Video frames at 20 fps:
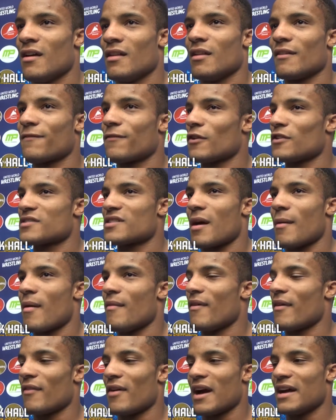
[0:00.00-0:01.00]
the first time
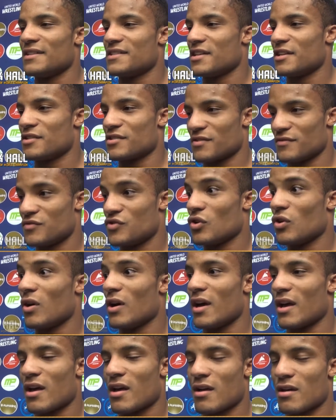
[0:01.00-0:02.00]
I've ever had tears of
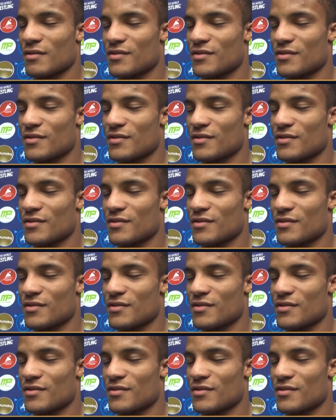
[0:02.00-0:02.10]
joy.